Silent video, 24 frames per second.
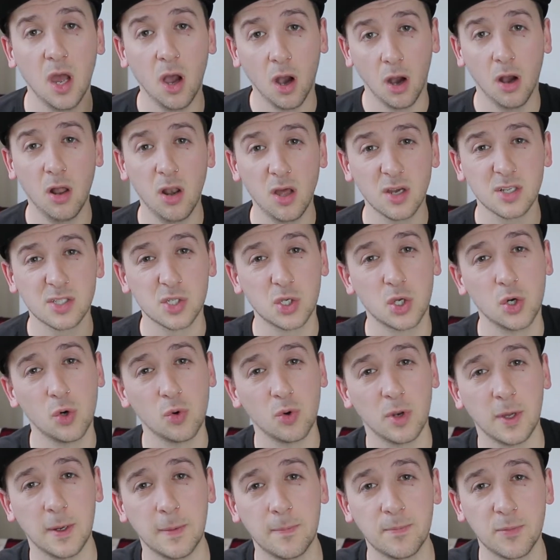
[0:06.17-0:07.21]
I like to
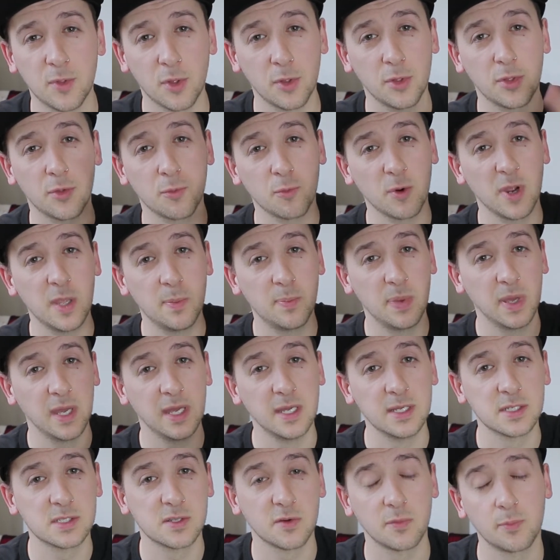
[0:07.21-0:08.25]
call it the 3
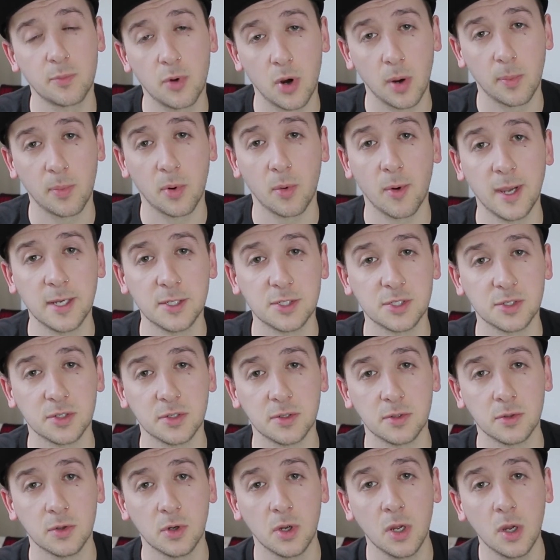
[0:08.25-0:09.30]
P's of
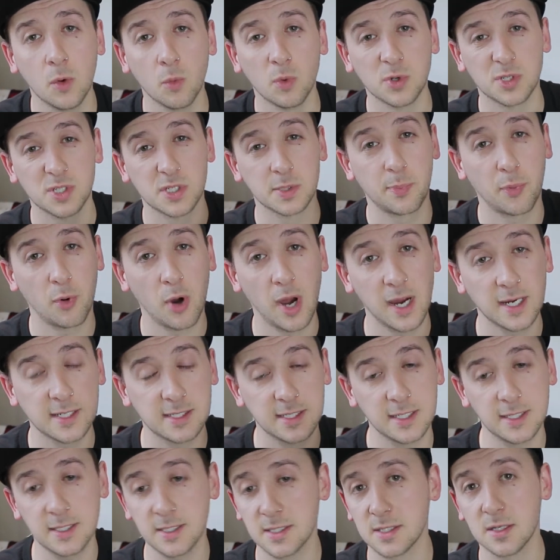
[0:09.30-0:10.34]
preparation, which is
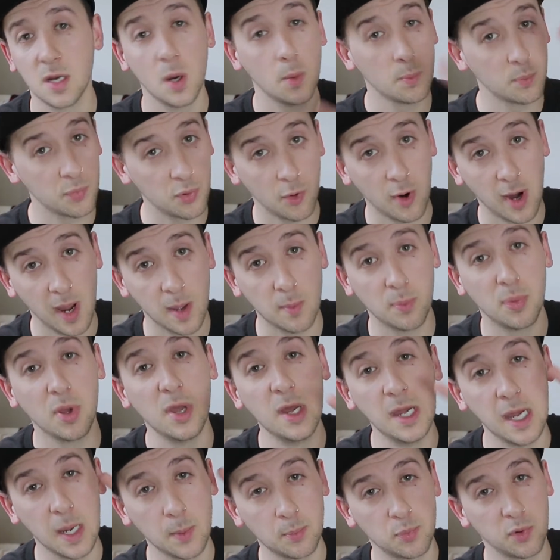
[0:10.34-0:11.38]
practice, prep
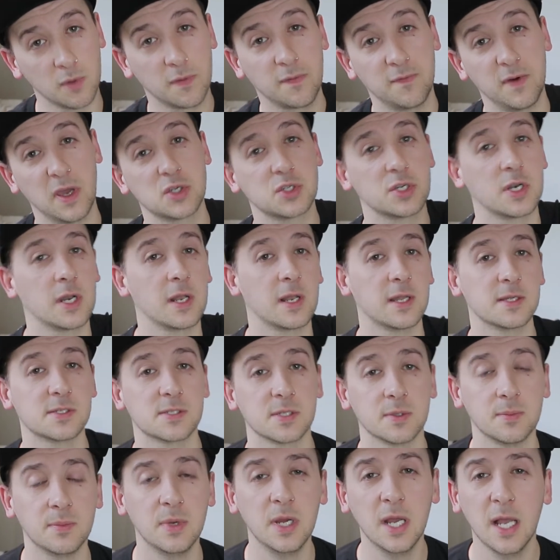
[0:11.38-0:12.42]
and
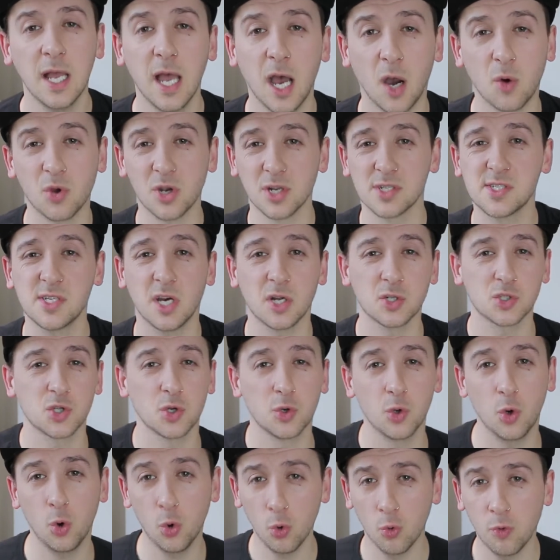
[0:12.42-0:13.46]
professionalism. I'm going to touch on
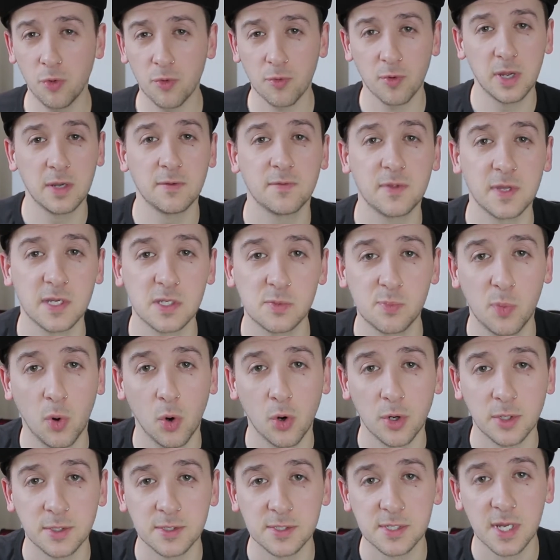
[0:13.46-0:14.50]
all 3 of these
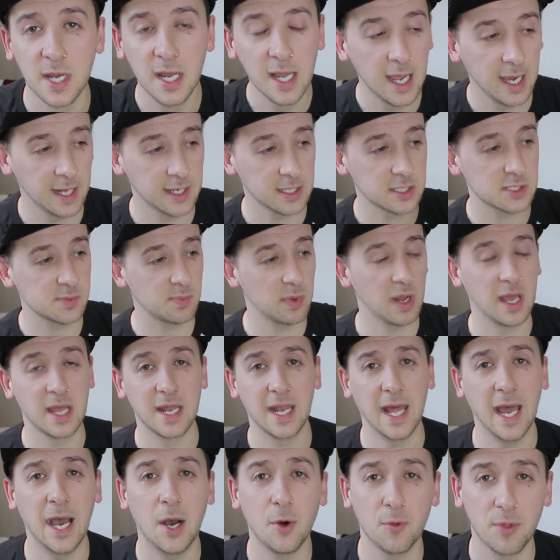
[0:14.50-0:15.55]
points and explain
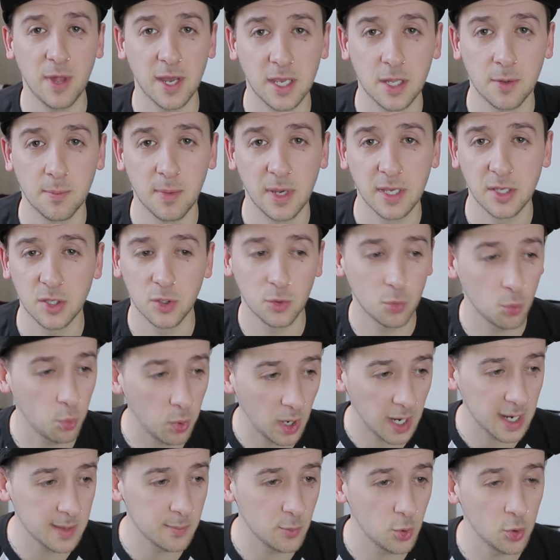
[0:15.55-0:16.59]
how that can make you
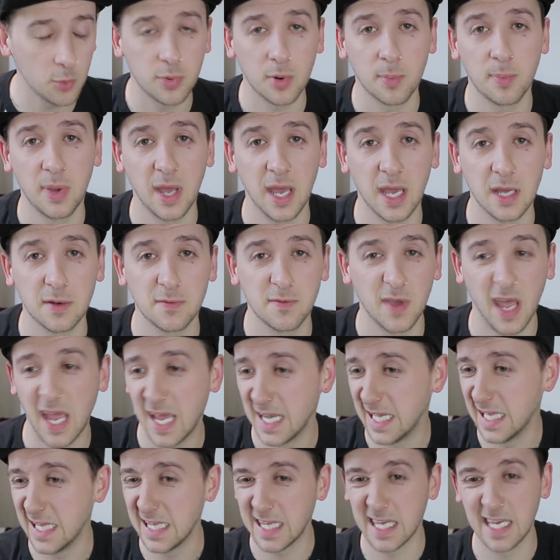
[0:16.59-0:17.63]
way more prepared for
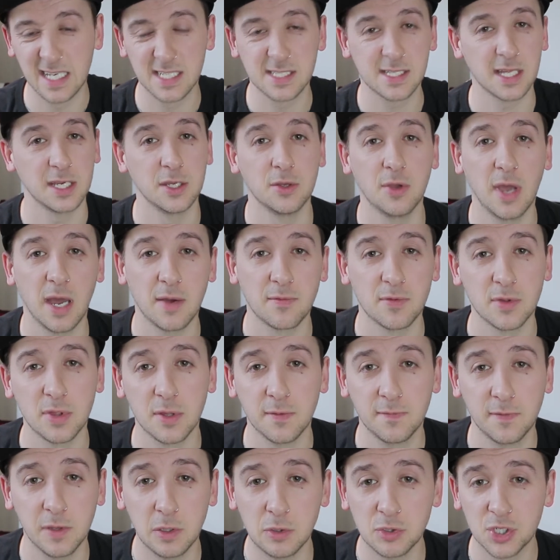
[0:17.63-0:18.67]
any gigs that you have in the
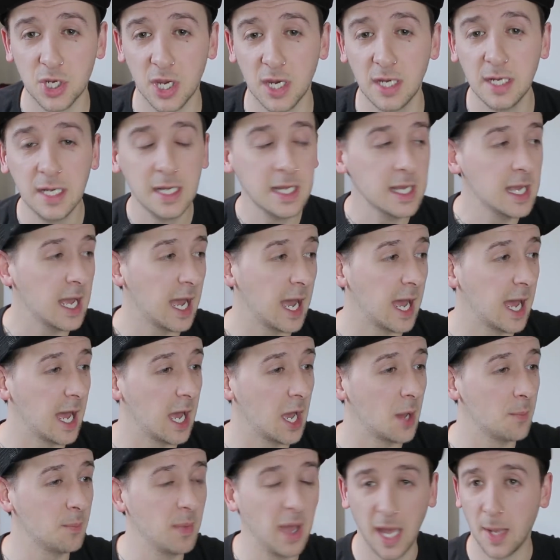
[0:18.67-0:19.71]
future,
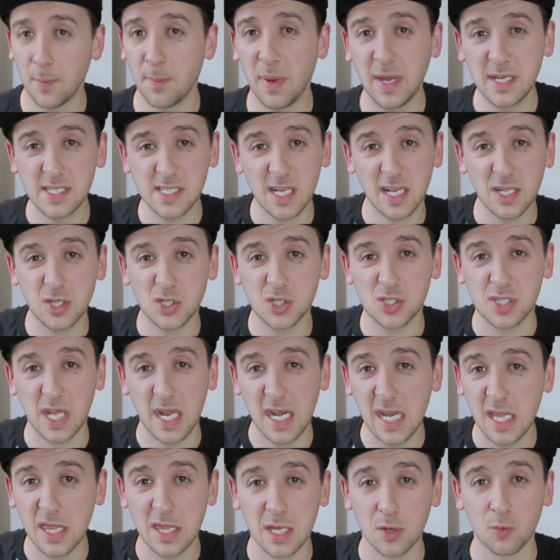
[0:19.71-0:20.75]
and basically just
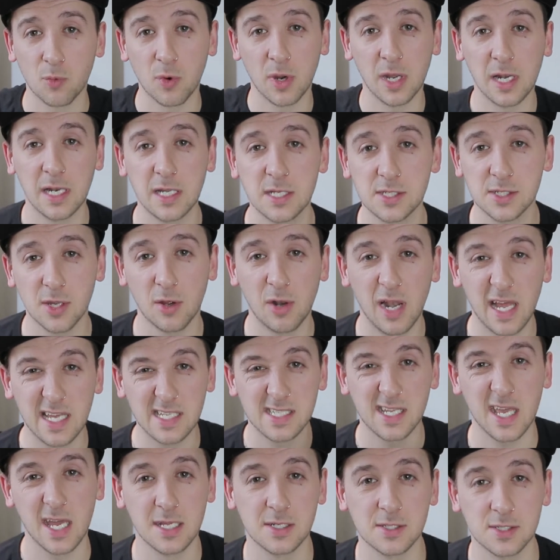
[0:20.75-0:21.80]
anything really, so let's
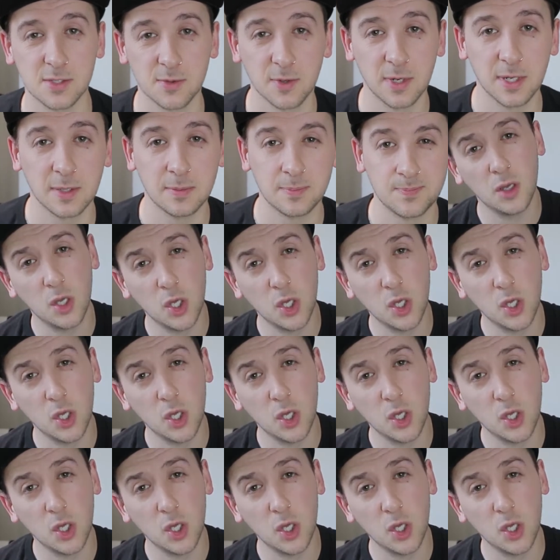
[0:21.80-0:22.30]
get into it.